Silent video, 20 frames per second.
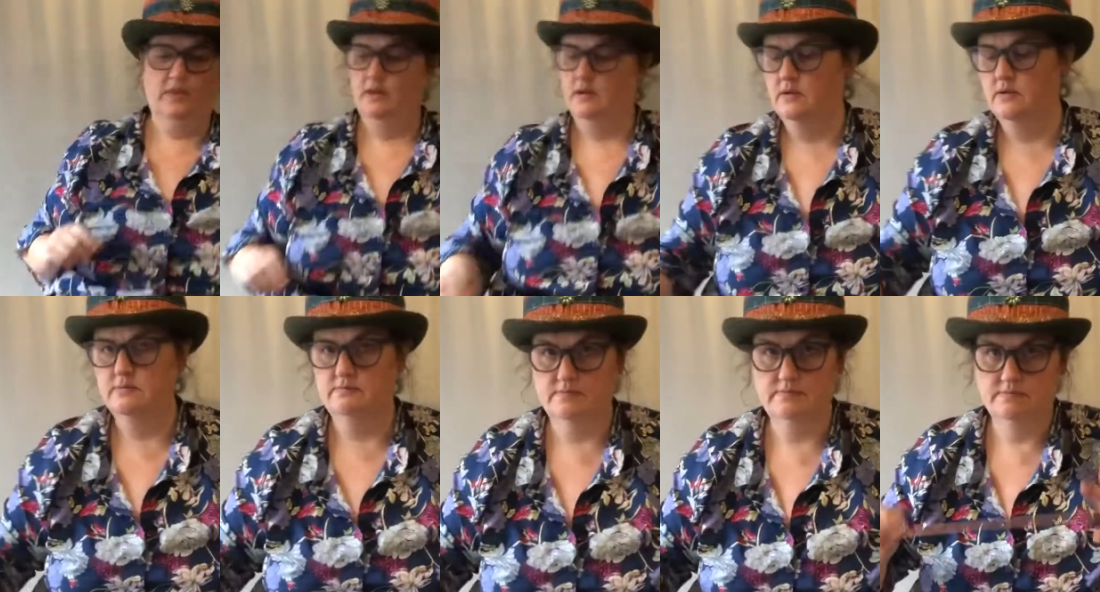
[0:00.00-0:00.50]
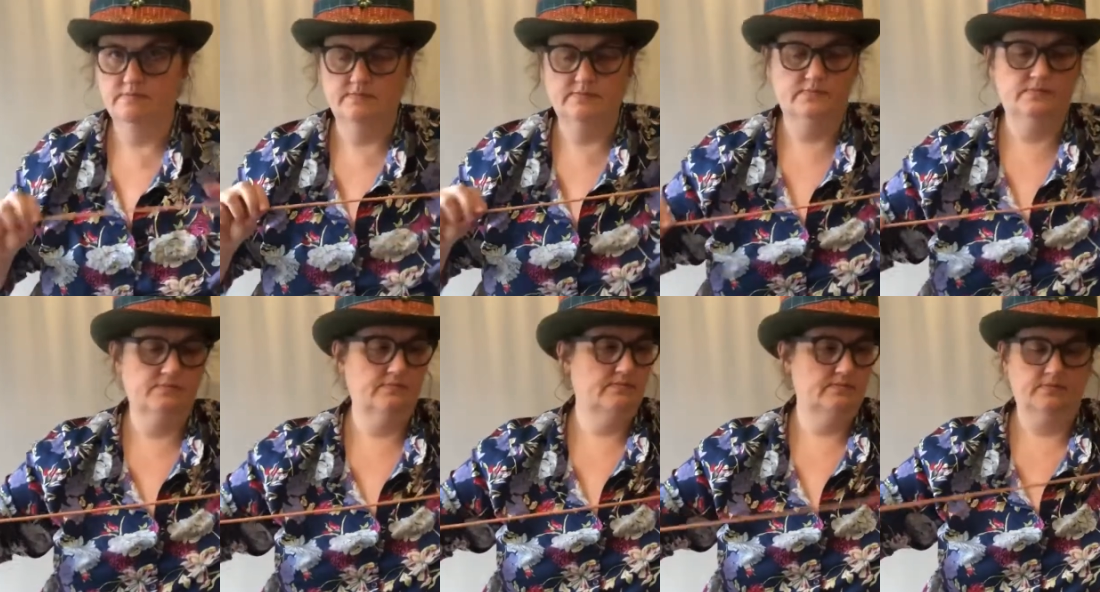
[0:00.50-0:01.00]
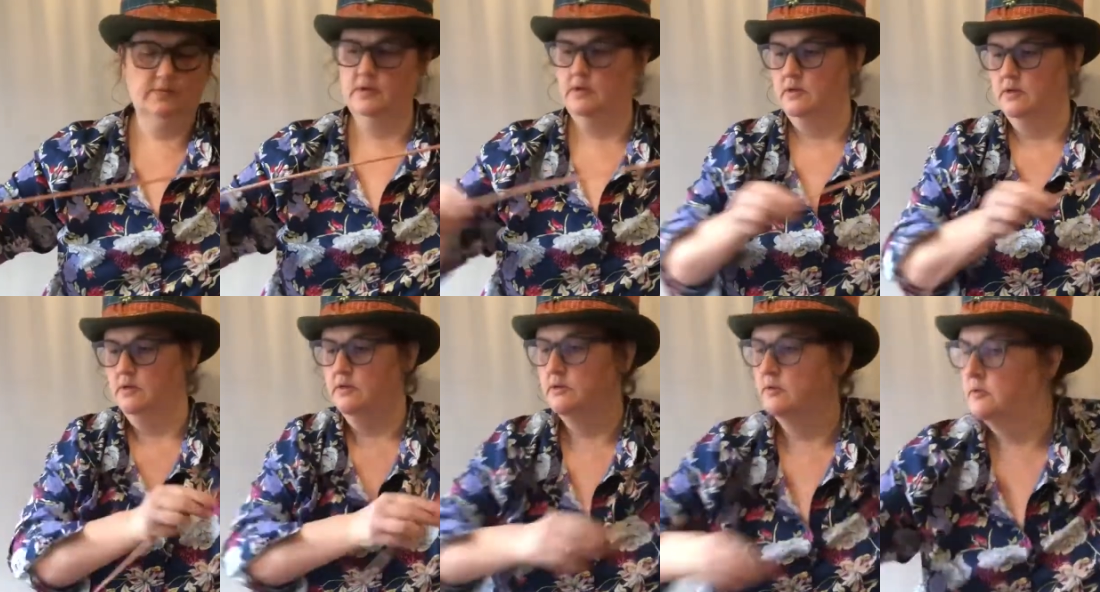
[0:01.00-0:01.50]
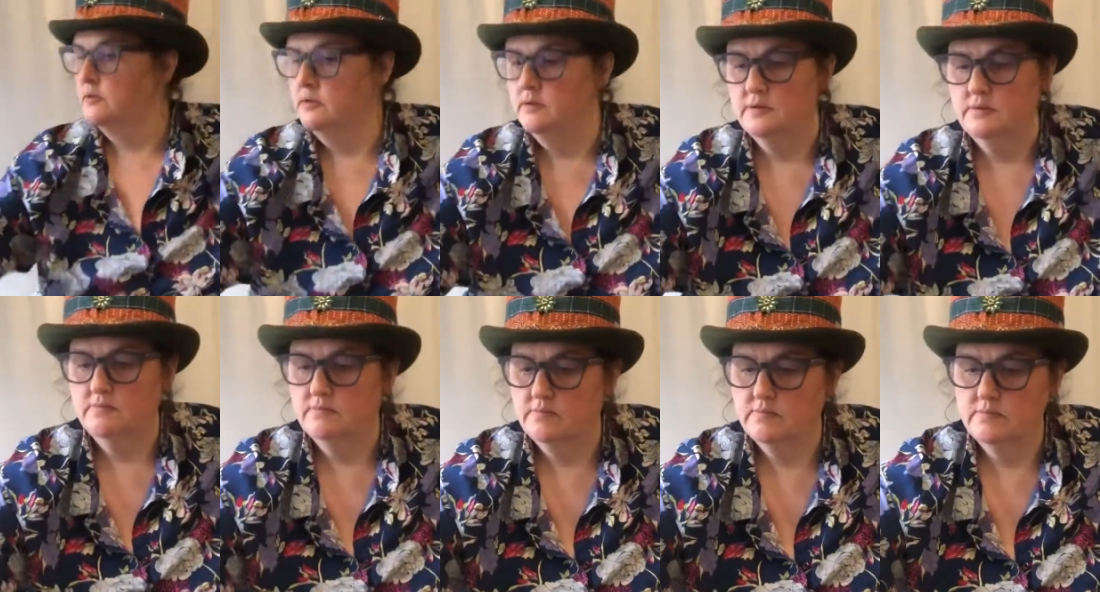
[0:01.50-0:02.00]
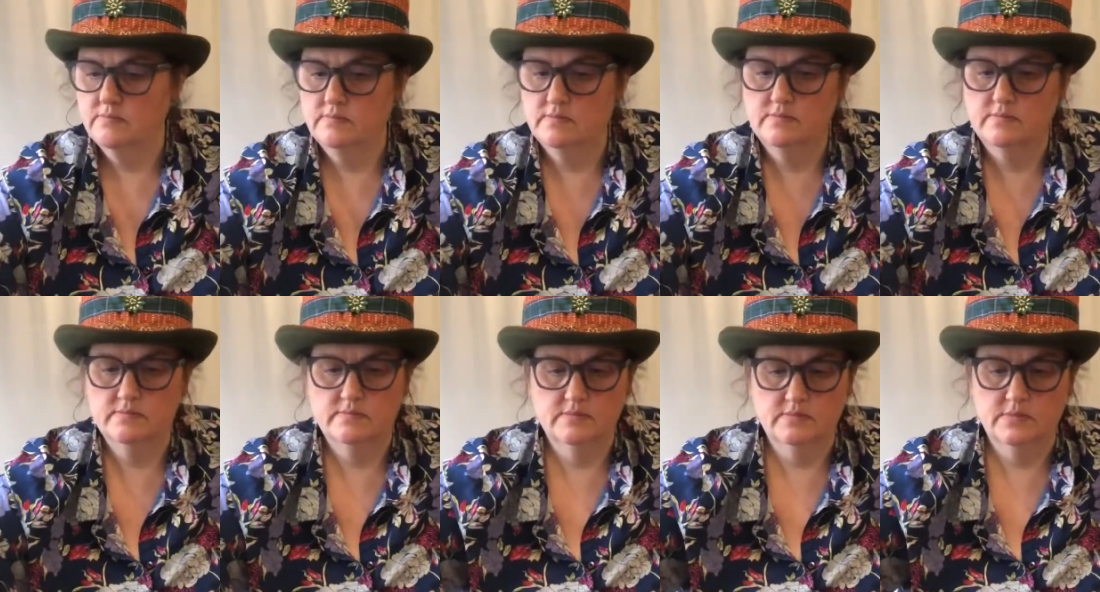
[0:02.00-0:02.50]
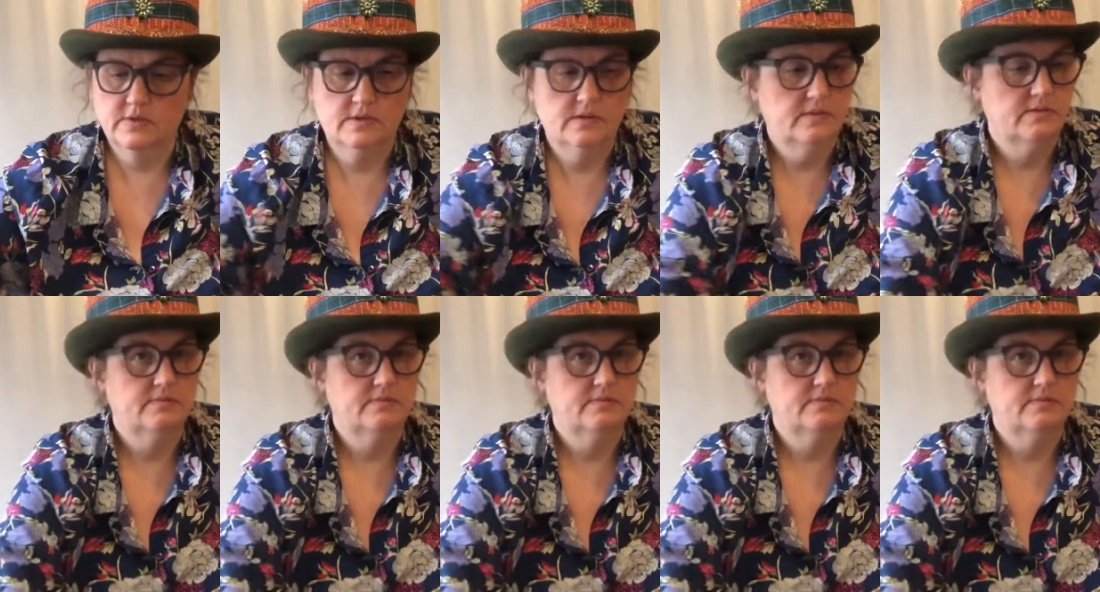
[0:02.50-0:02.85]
and bends. So we need our